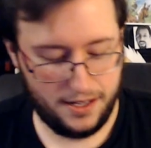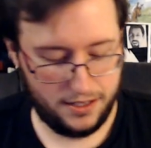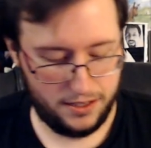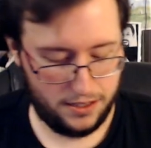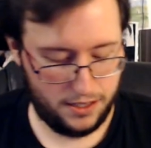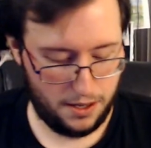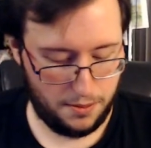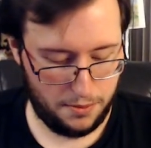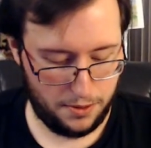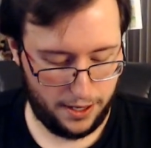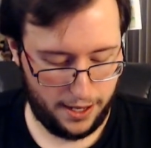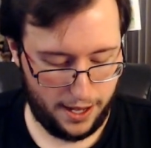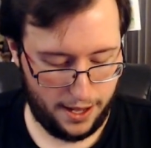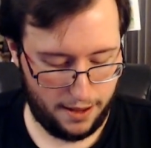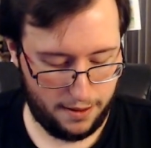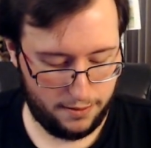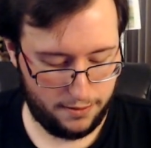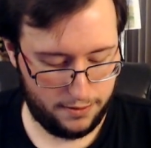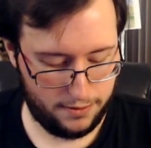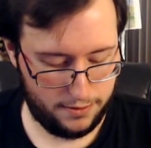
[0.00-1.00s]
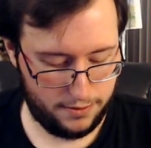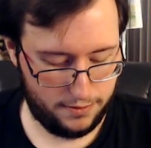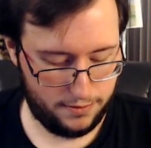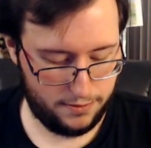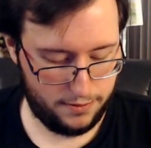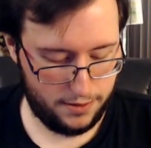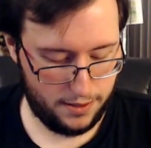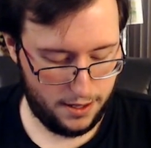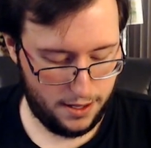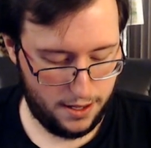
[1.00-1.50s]
Double gal.
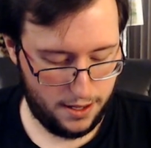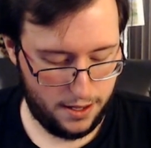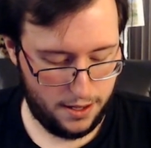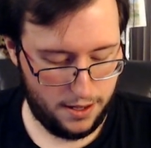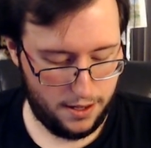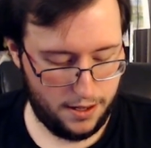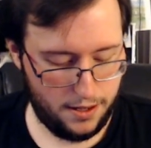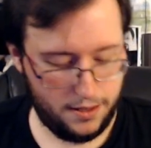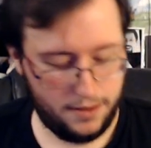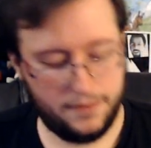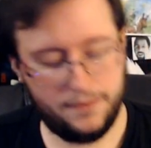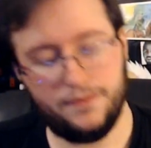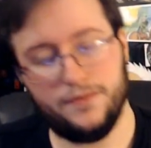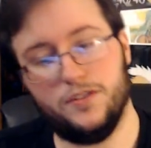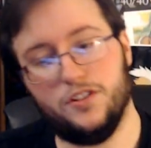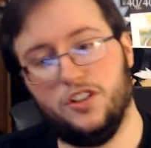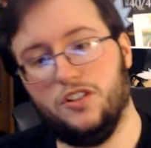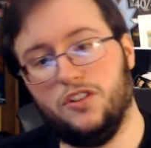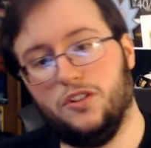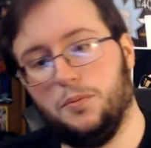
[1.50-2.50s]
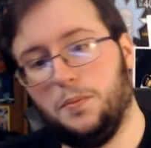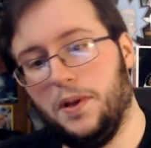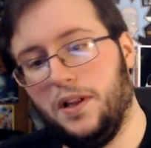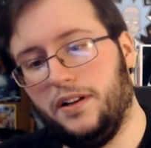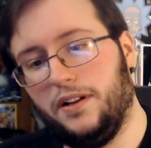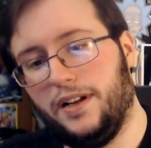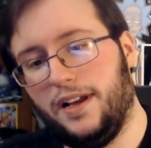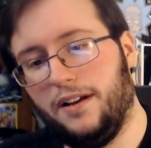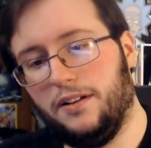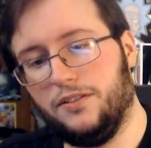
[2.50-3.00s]
She's
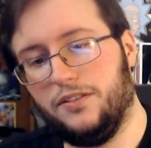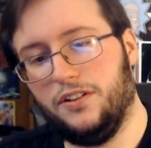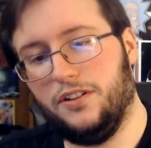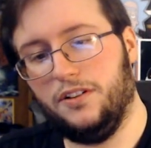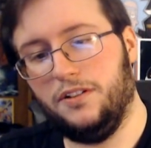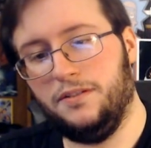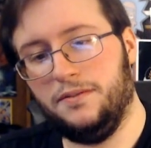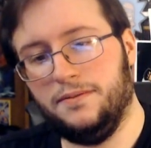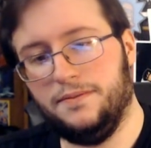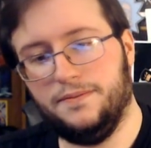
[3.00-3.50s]
spilling out too.